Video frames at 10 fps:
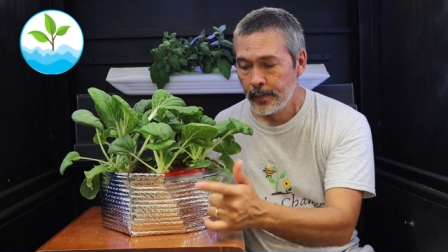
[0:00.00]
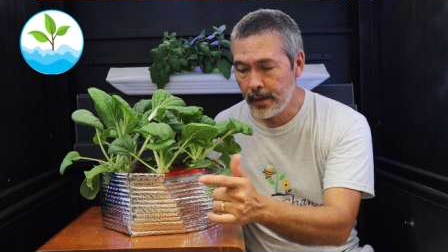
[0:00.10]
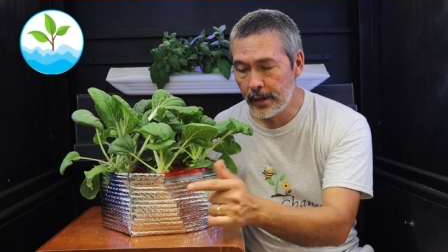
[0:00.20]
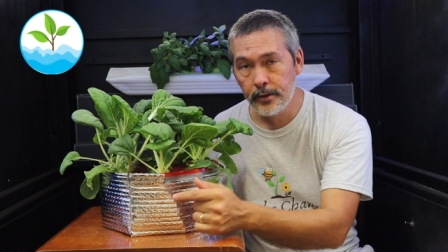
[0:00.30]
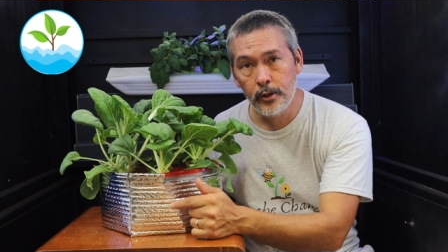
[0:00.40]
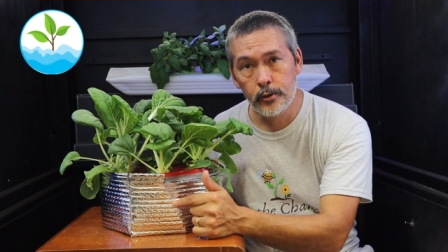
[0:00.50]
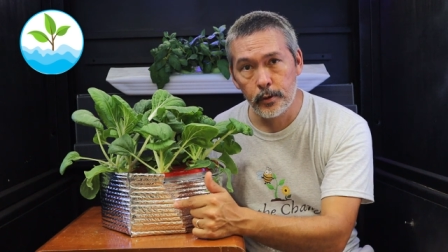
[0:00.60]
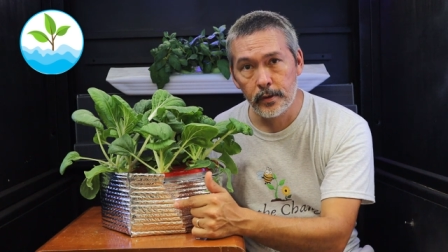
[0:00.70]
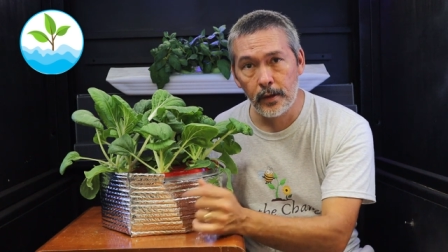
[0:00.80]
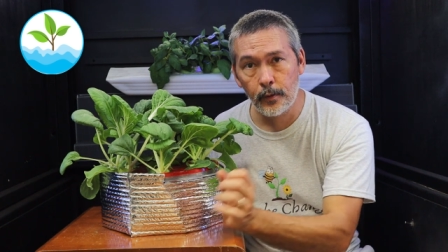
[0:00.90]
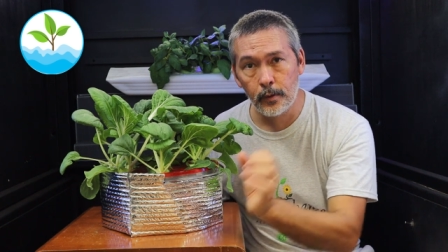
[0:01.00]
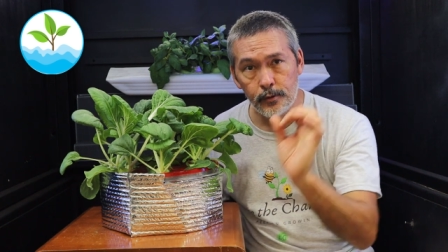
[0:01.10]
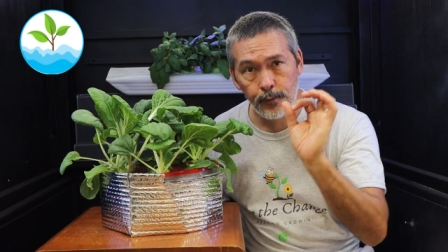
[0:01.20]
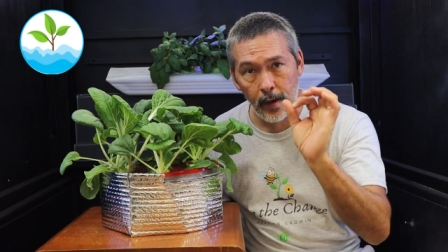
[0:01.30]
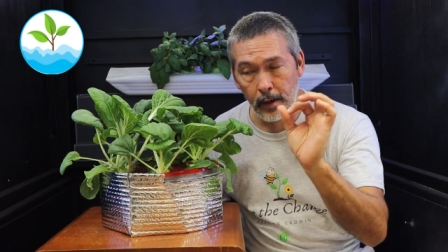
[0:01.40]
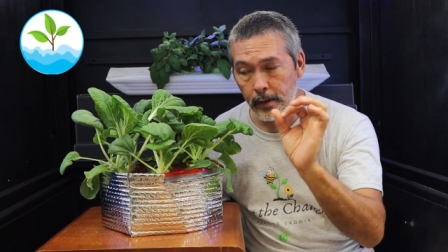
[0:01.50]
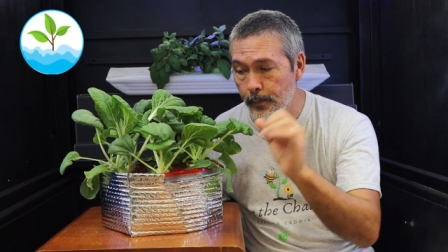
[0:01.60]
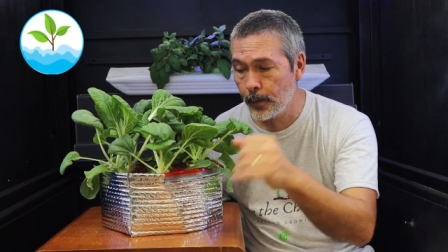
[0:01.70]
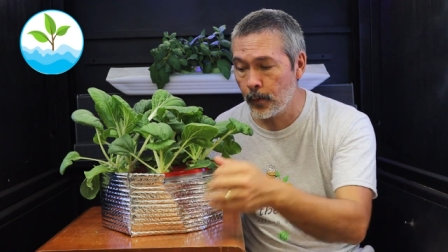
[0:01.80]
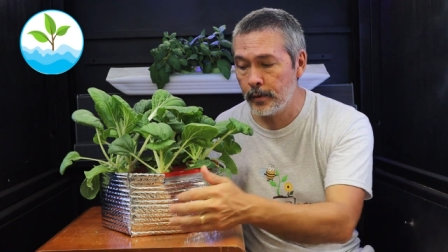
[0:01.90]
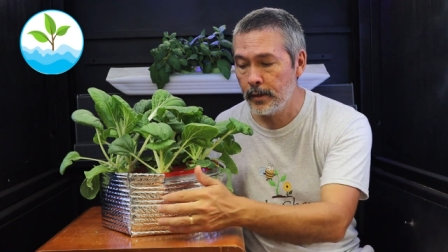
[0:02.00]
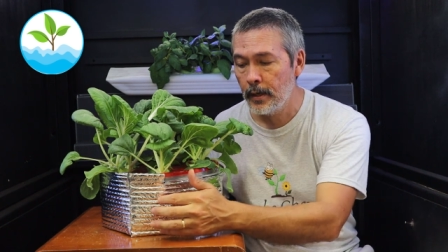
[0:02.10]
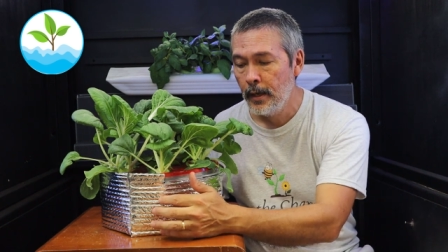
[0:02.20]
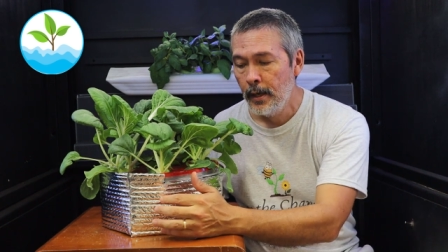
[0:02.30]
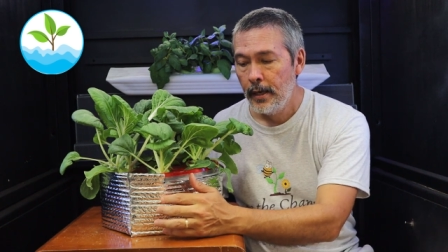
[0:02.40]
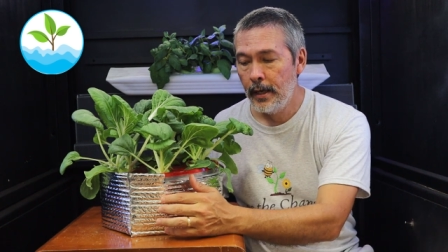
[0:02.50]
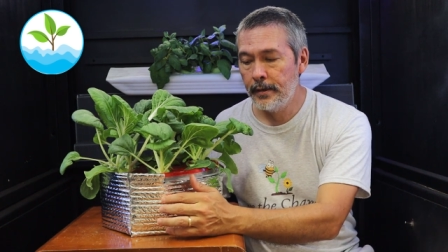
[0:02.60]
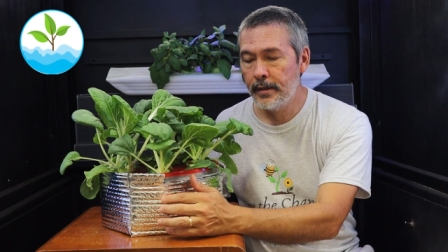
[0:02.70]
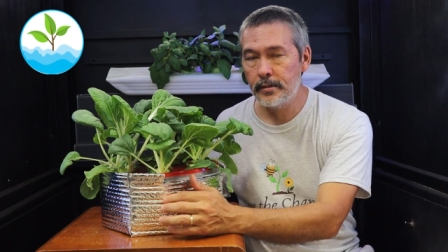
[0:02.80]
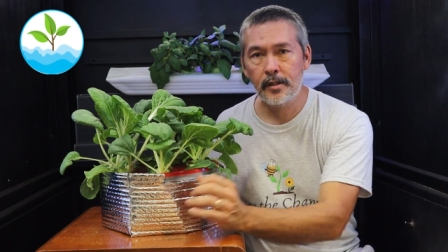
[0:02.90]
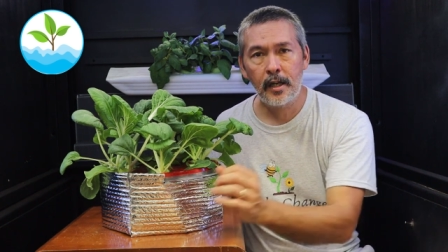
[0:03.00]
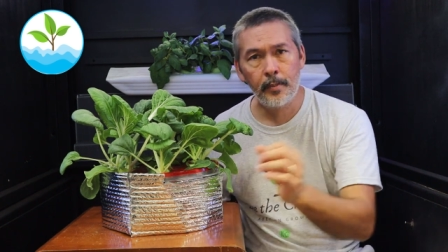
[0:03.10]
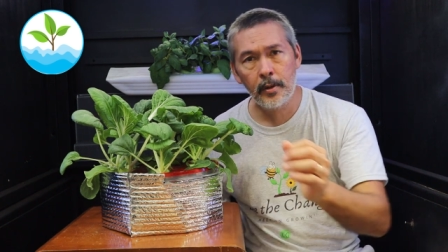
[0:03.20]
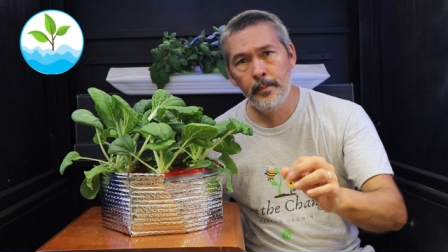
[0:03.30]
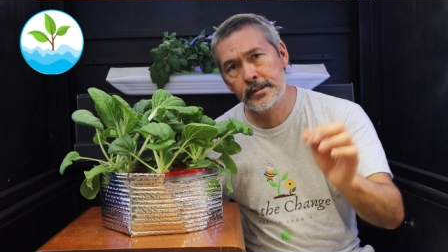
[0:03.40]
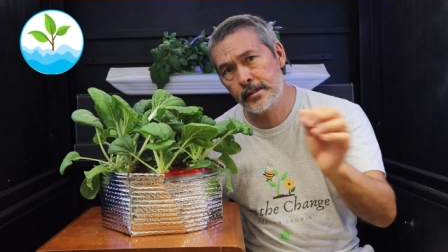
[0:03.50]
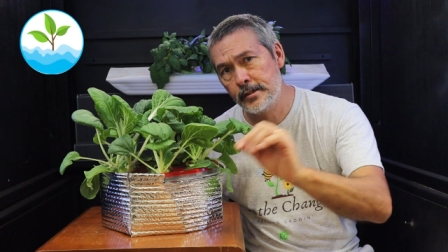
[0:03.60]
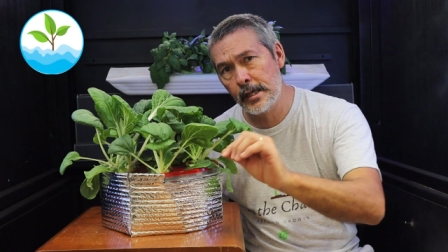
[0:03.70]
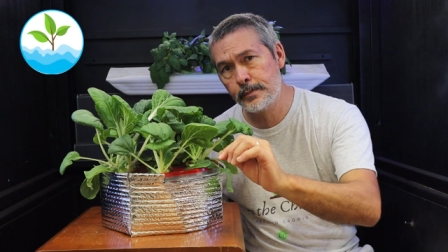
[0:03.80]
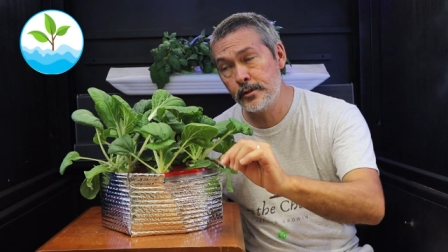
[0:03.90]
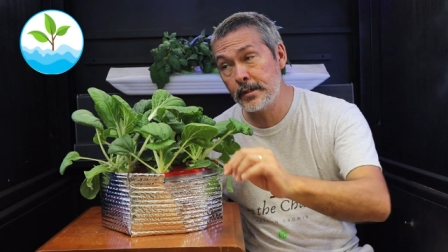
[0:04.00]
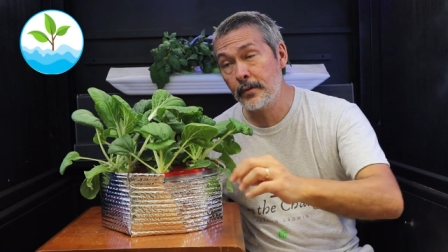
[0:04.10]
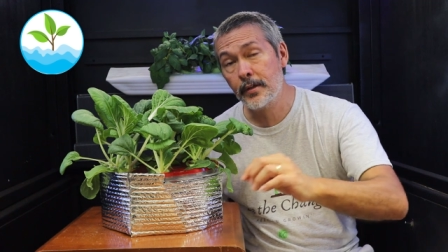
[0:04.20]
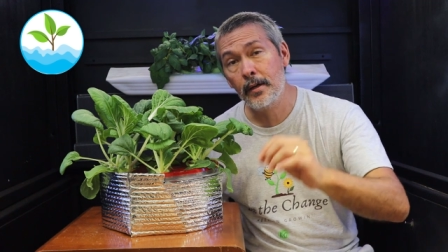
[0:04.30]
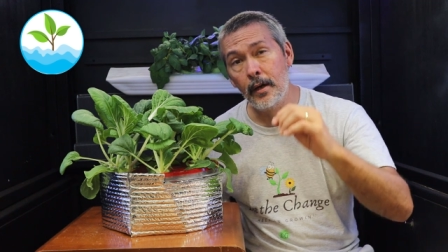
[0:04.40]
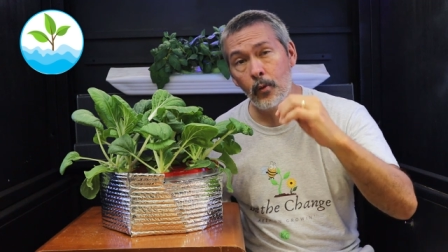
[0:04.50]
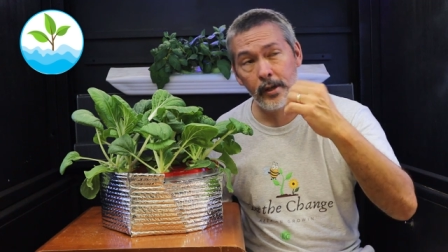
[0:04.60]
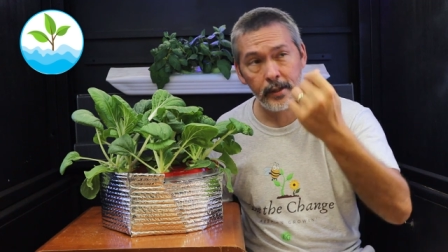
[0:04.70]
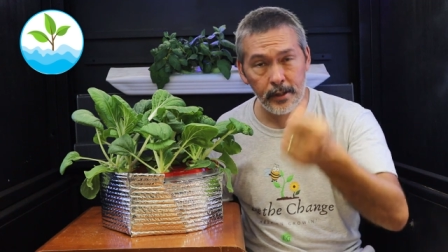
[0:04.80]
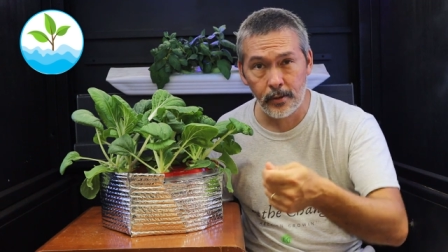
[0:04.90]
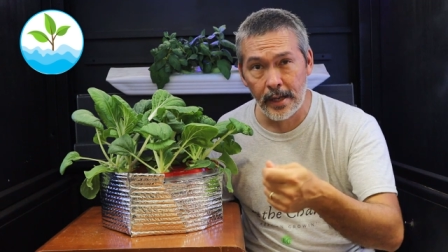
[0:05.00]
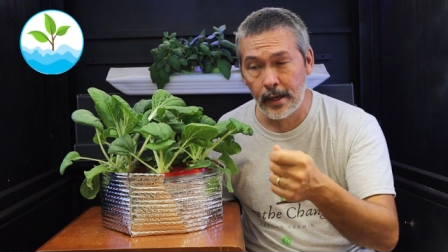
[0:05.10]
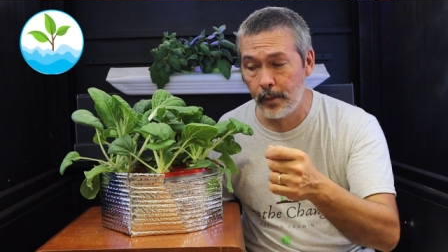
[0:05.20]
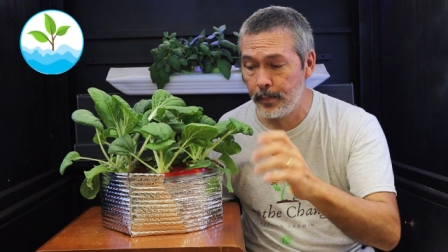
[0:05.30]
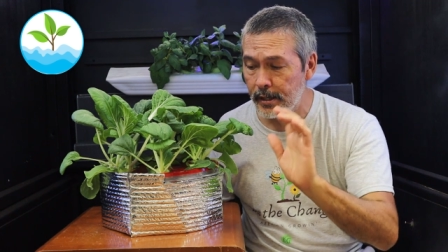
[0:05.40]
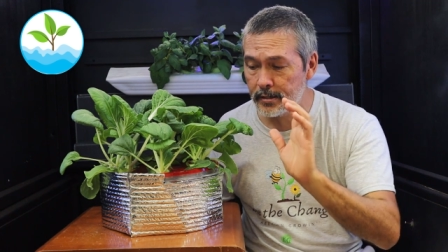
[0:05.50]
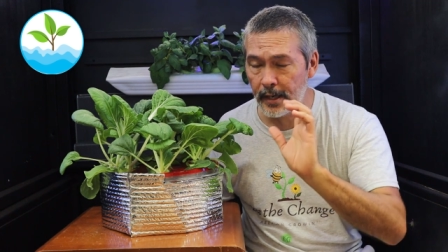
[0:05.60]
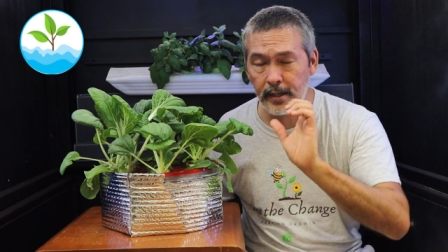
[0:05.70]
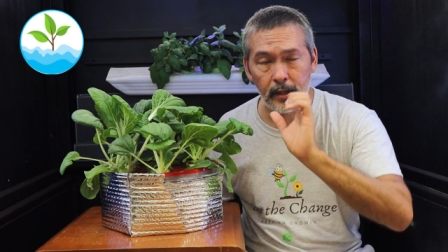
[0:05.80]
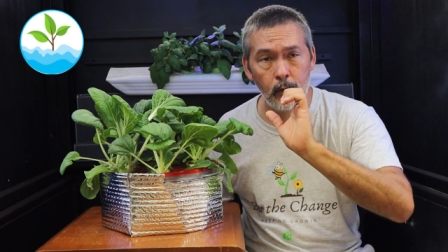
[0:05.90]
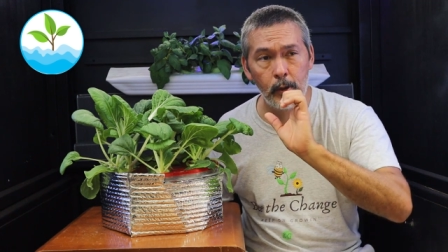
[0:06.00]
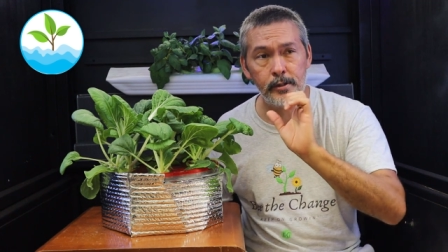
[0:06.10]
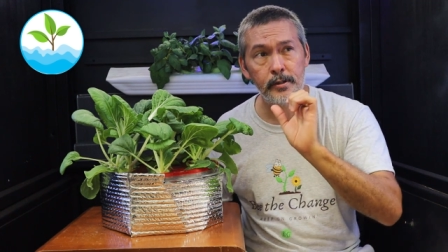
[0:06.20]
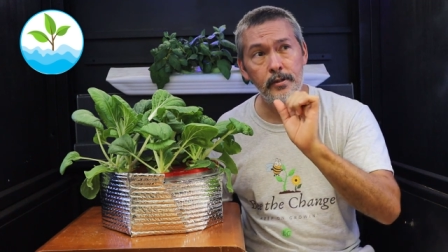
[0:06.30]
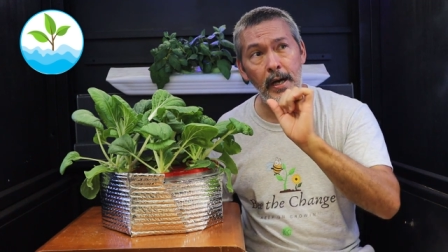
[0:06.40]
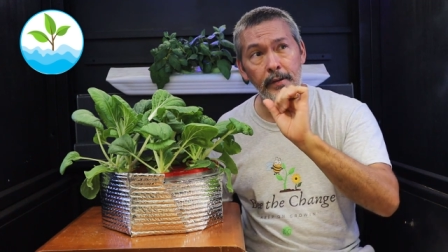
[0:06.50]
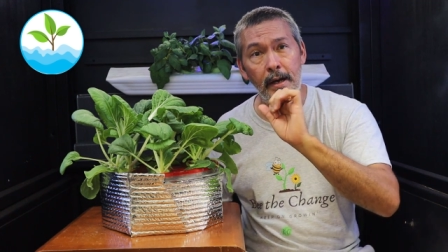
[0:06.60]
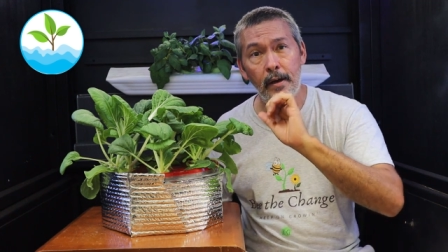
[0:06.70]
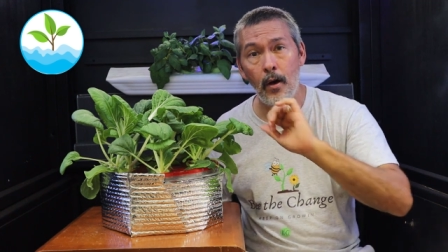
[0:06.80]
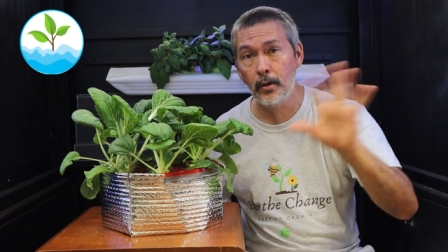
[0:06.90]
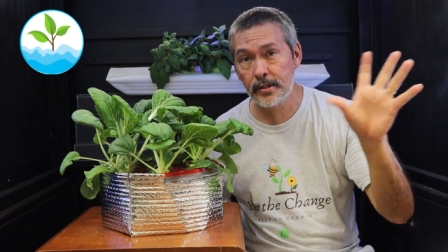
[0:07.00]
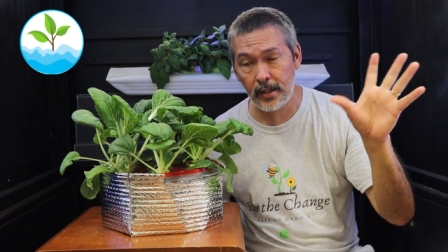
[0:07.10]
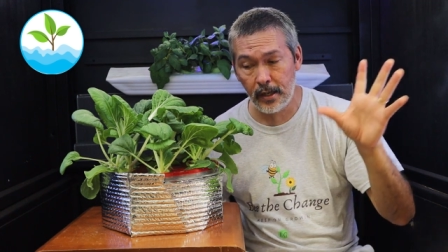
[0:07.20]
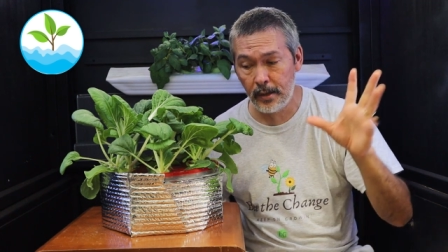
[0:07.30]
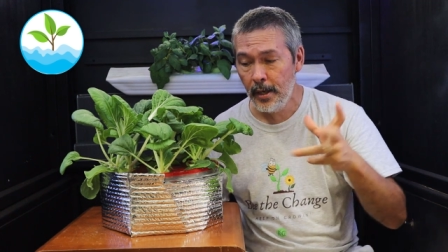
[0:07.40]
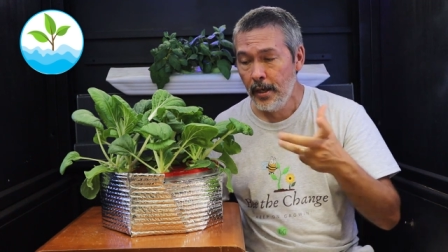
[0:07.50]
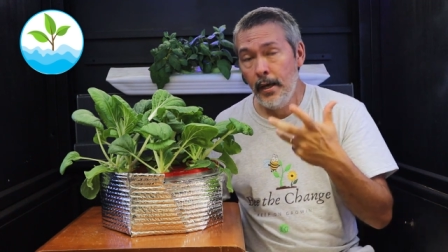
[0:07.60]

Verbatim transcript: Now the nutrient level is very important and there's a couple of misconceptions out there. I want to clear that up because I get questions about that all the time